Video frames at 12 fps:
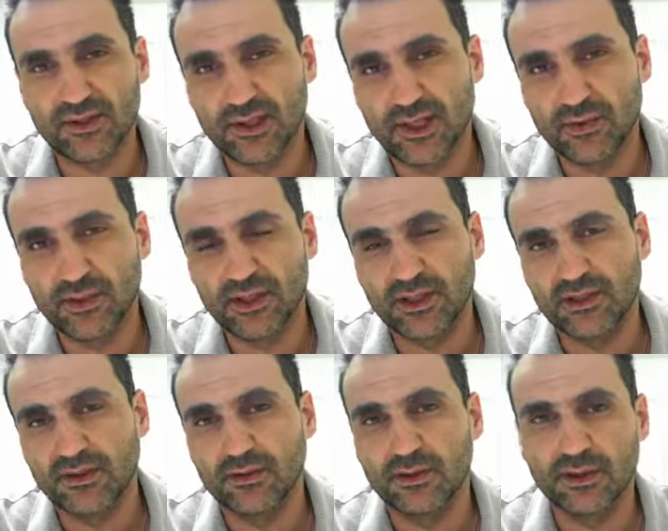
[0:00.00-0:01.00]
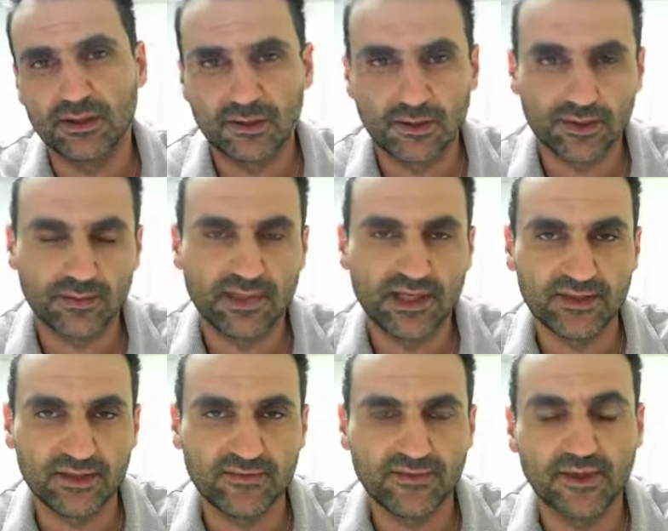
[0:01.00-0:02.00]
online where you can do it, and talks about
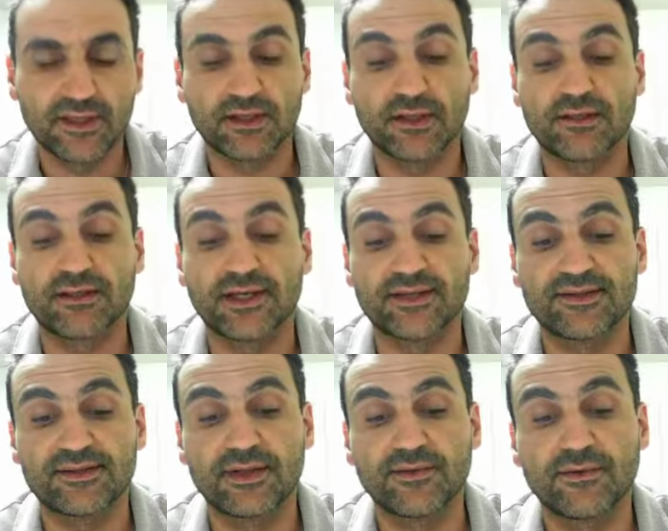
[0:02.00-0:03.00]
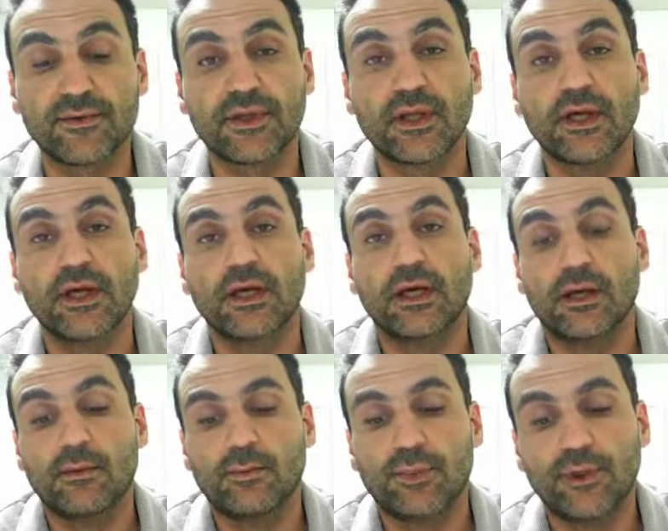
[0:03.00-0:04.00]
his offline contacts and so forth.
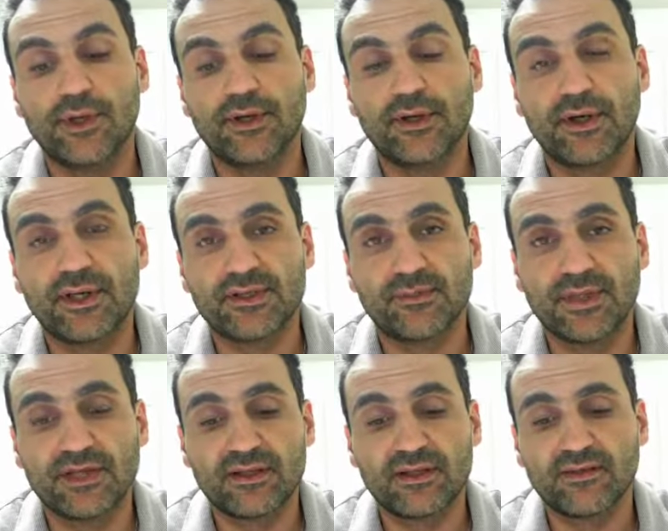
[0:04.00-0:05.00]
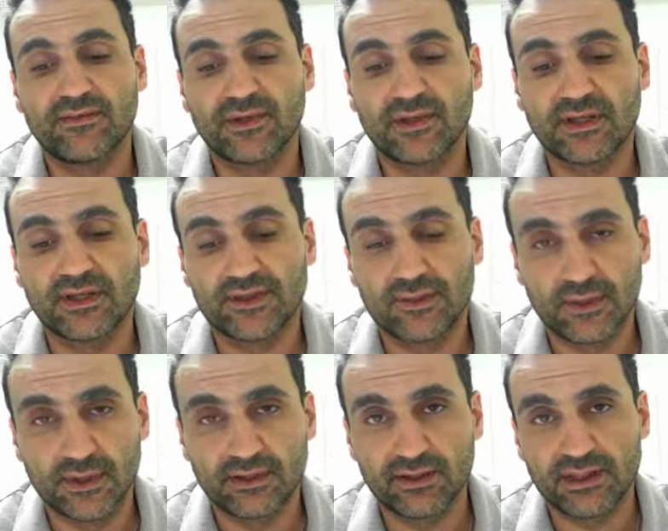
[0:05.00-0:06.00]
Point 9 is about delivering
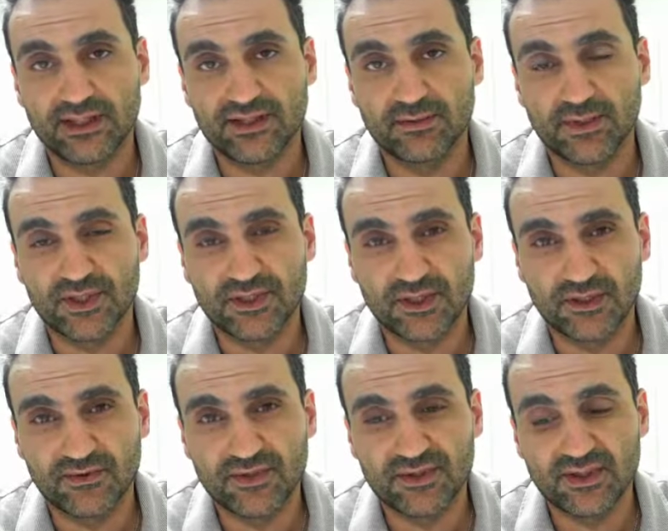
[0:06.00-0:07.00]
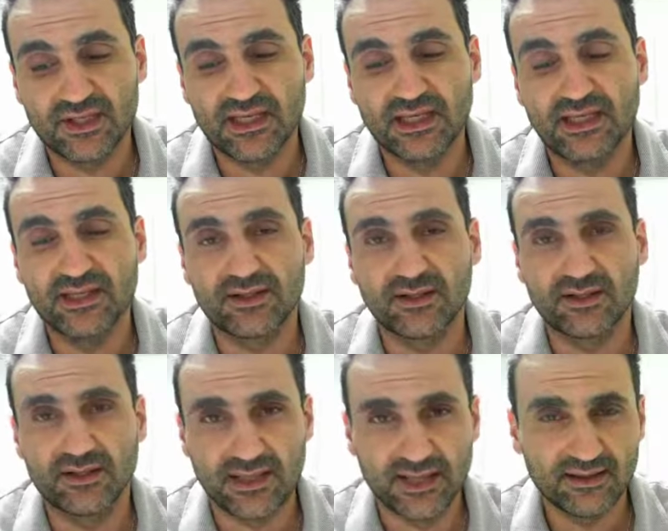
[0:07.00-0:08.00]
extraordinary customer service, and he's
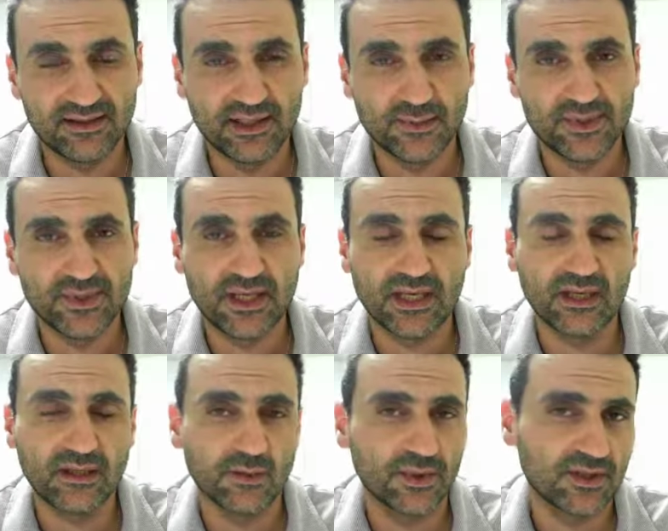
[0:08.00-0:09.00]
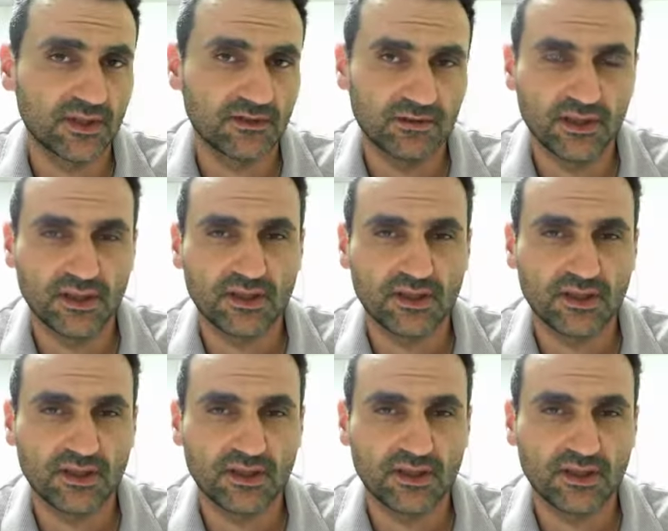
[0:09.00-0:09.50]
got 10 tips there, which are